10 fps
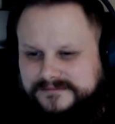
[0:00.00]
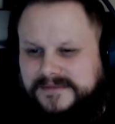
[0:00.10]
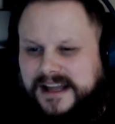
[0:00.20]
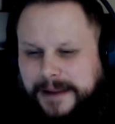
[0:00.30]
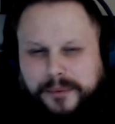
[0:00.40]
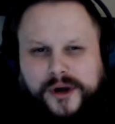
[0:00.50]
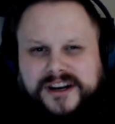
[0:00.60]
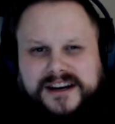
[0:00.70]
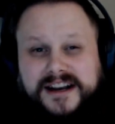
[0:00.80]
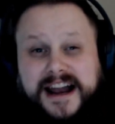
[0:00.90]
I
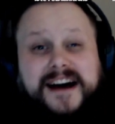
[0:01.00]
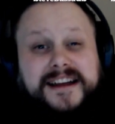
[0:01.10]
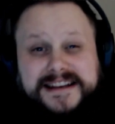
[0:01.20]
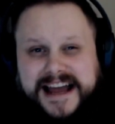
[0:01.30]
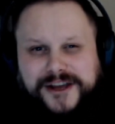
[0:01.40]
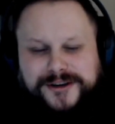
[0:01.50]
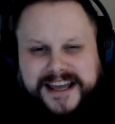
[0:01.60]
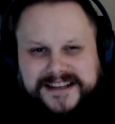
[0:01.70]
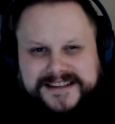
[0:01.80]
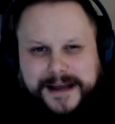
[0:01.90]
pointed it out, and now you
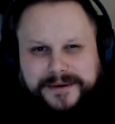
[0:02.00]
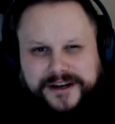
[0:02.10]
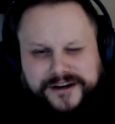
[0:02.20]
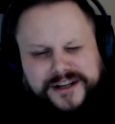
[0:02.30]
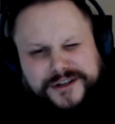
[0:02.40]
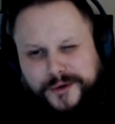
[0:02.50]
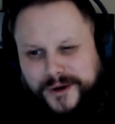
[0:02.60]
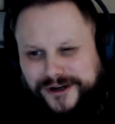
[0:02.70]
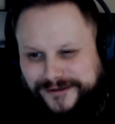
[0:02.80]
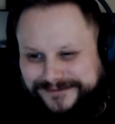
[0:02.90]
can't stop hearing it. You're
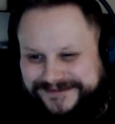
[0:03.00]
welcome.